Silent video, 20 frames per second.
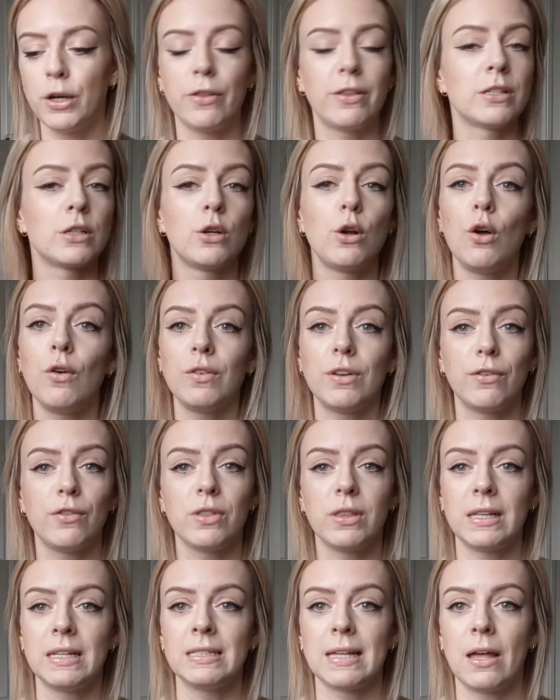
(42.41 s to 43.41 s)
there's a lot of
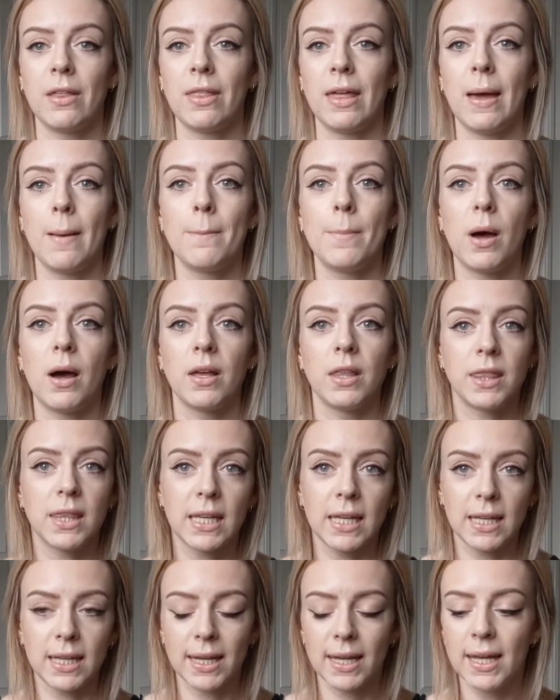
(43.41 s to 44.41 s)
different things out there, but I
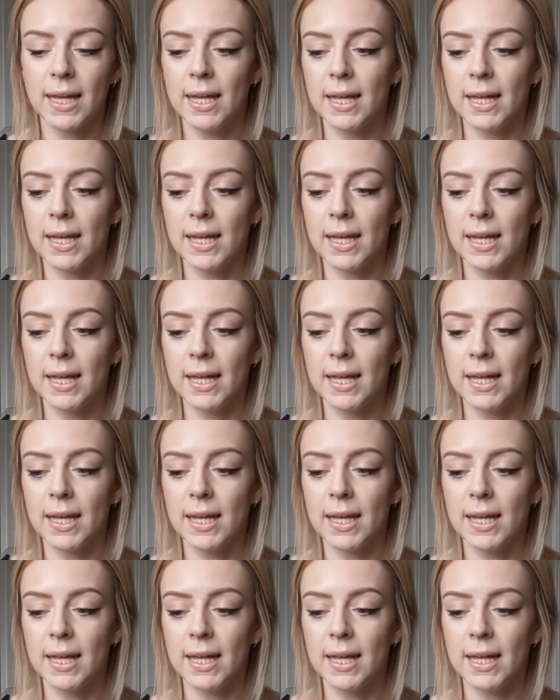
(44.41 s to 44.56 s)
think